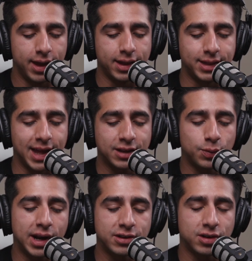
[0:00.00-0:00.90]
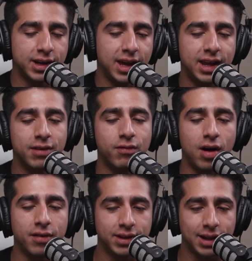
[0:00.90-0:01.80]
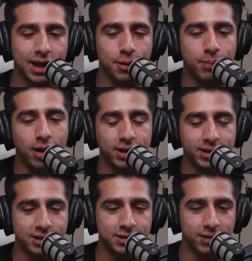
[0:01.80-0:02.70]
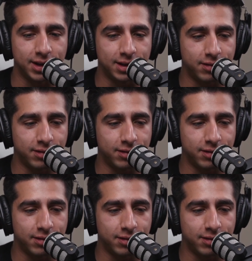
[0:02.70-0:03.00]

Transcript: that's when I started getting involved in like the politics of it.